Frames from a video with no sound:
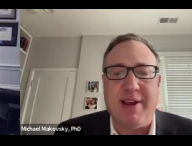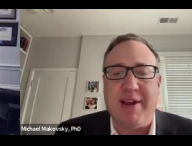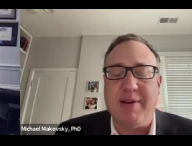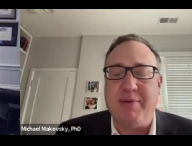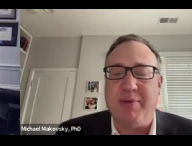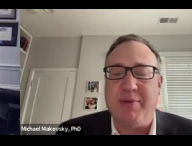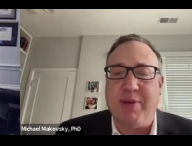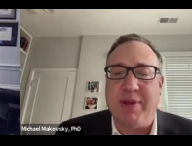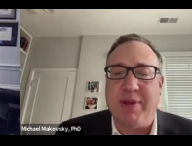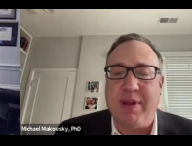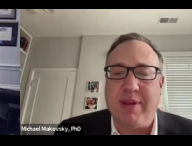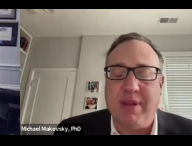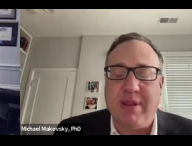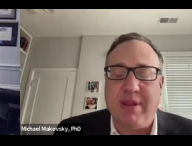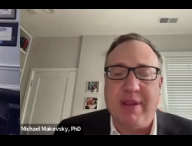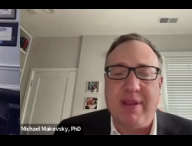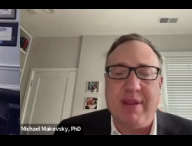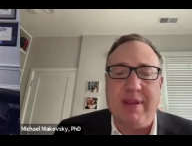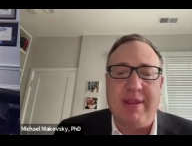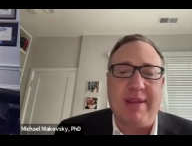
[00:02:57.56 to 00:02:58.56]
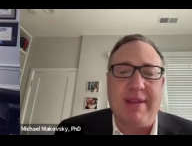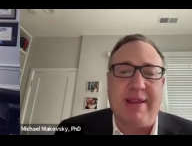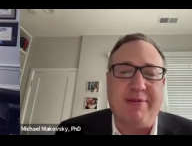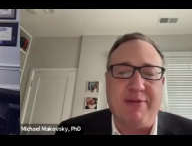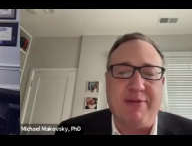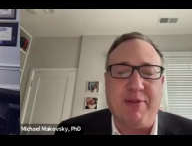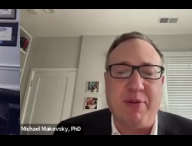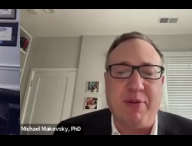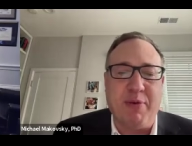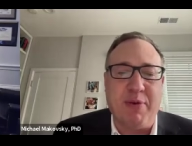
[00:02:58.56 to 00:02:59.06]
all right, well,
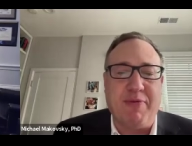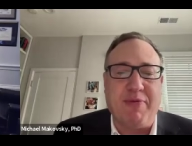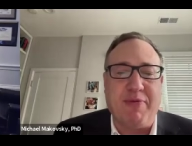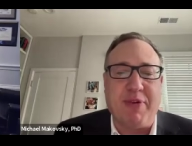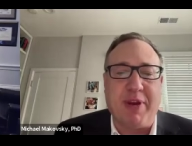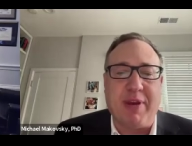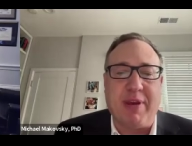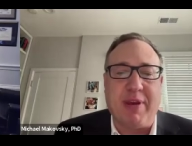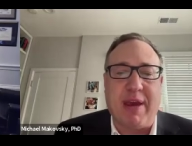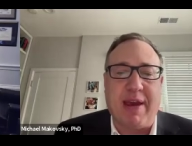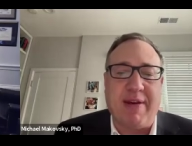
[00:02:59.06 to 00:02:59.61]
that's terrific.